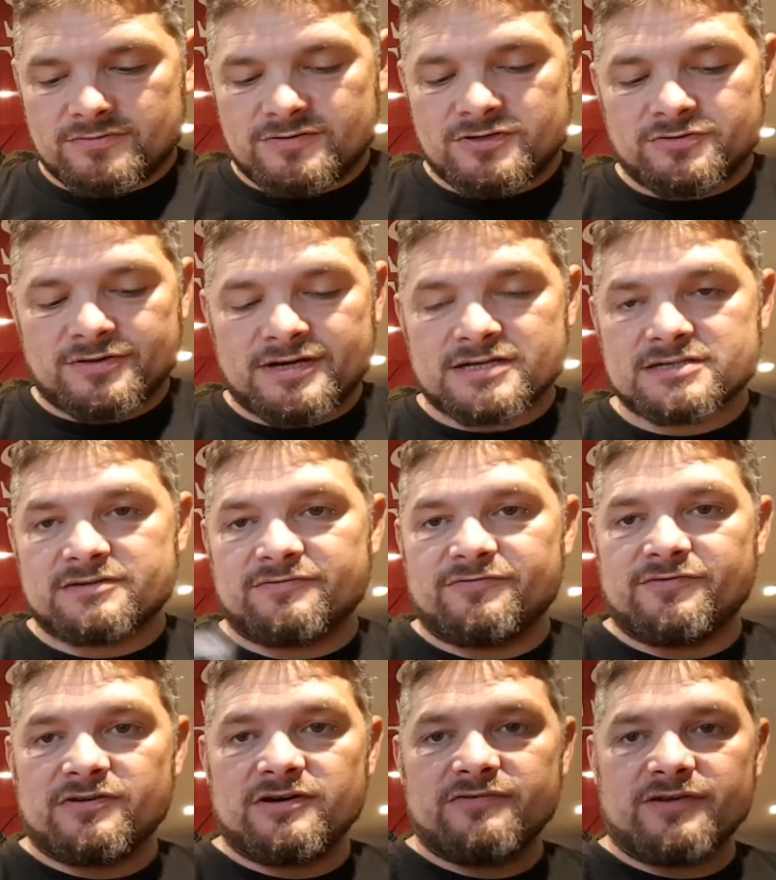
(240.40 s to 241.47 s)

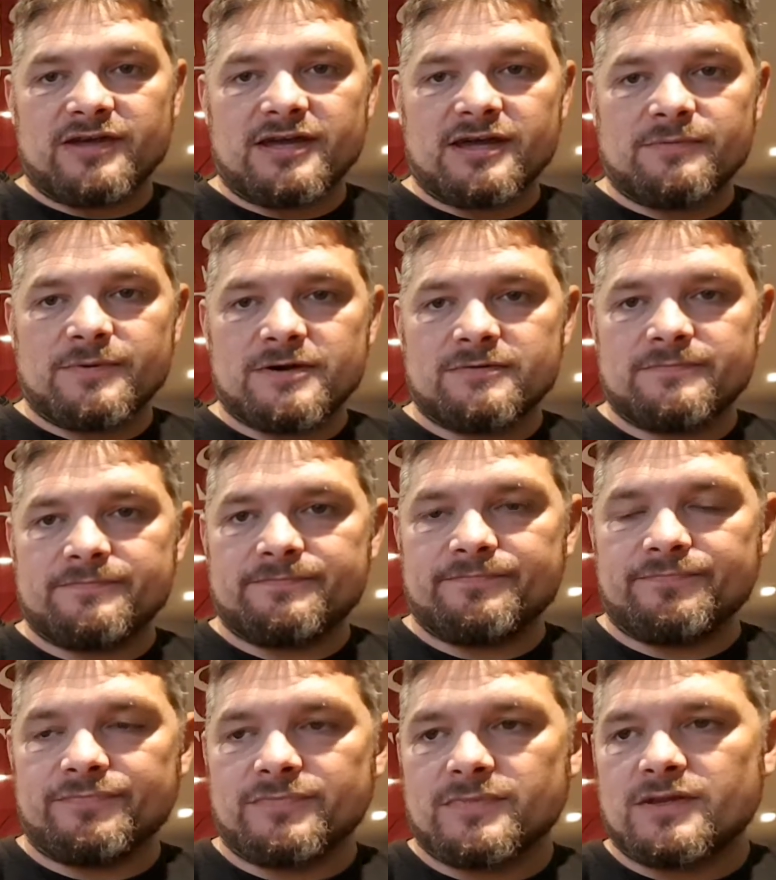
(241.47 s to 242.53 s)
2005 that came out.
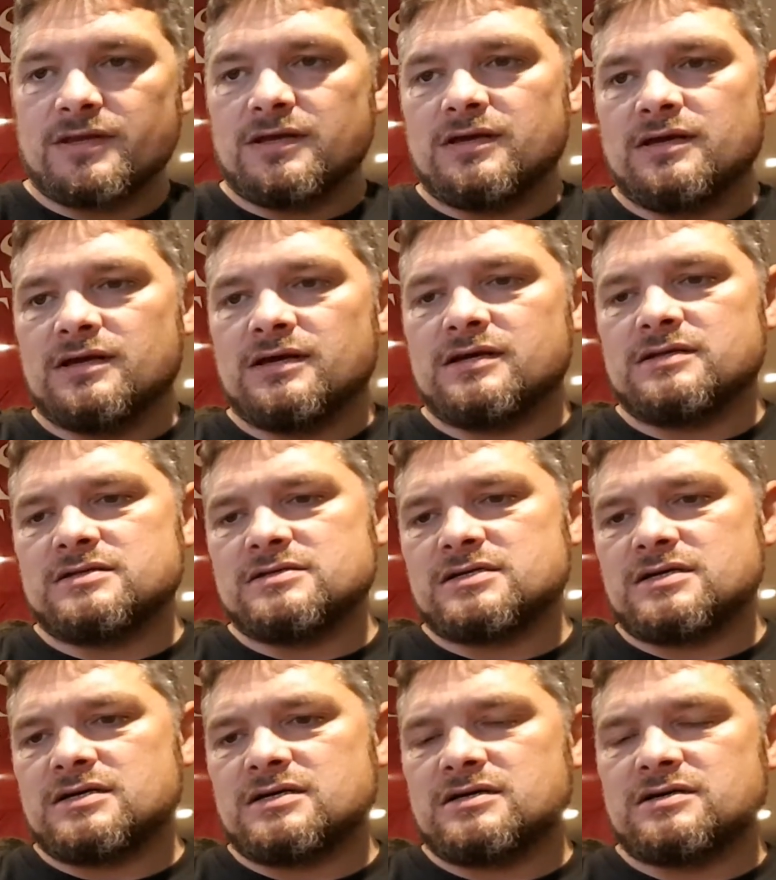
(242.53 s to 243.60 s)
And
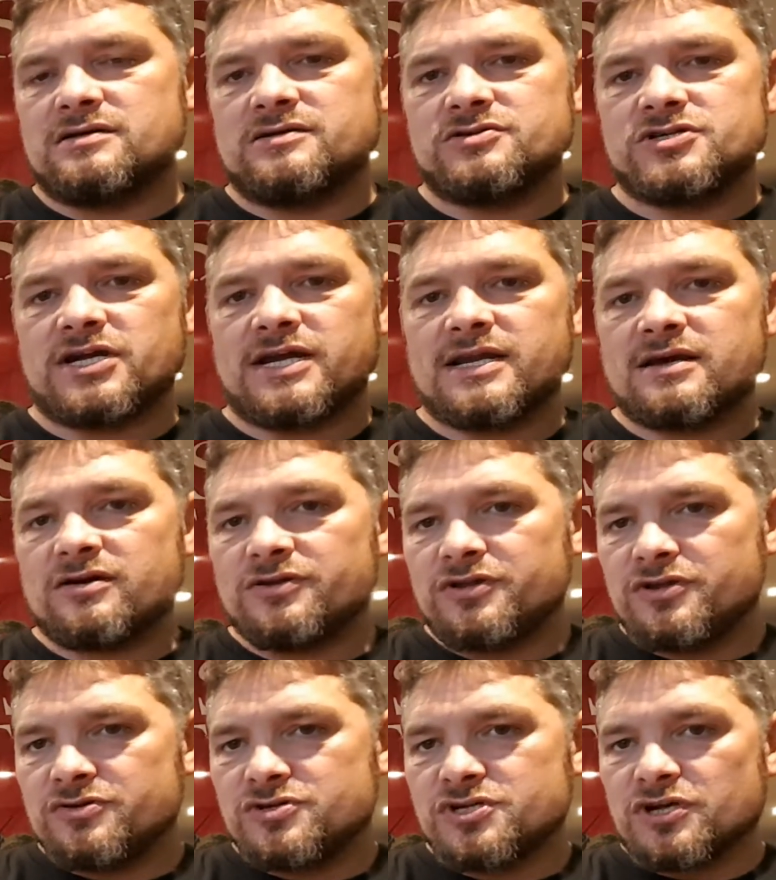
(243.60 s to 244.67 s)
uh, check it out on
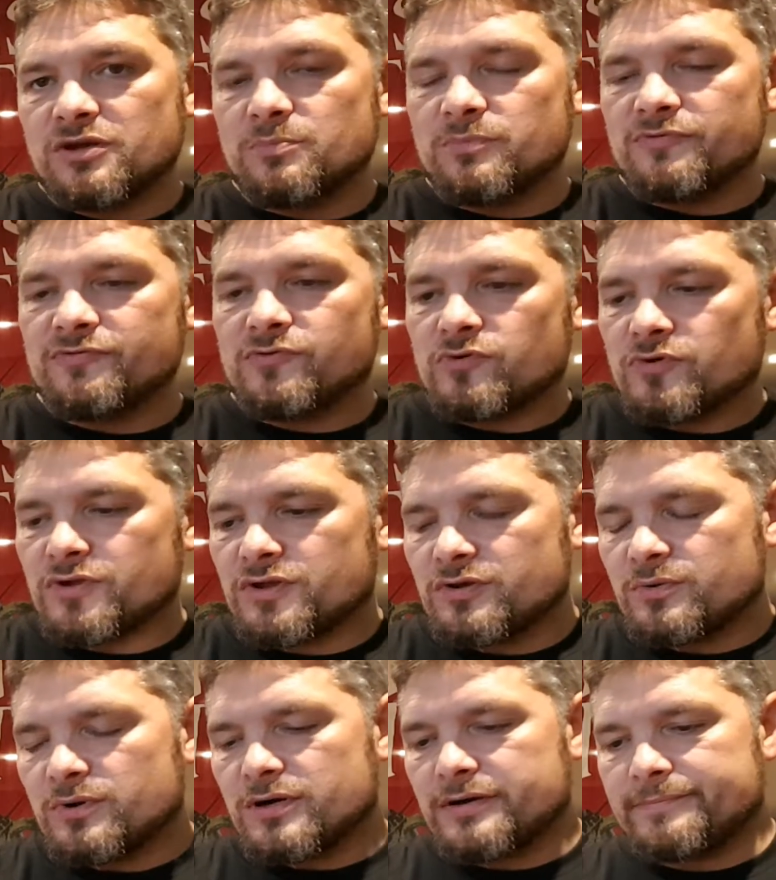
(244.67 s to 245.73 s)
YouTube before
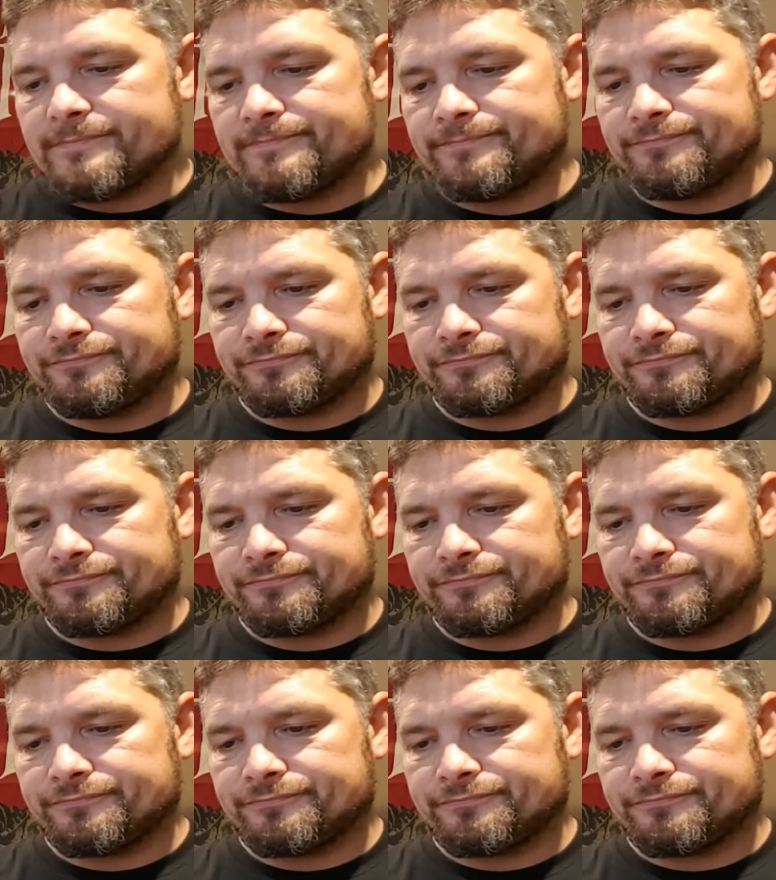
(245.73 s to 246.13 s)
you um,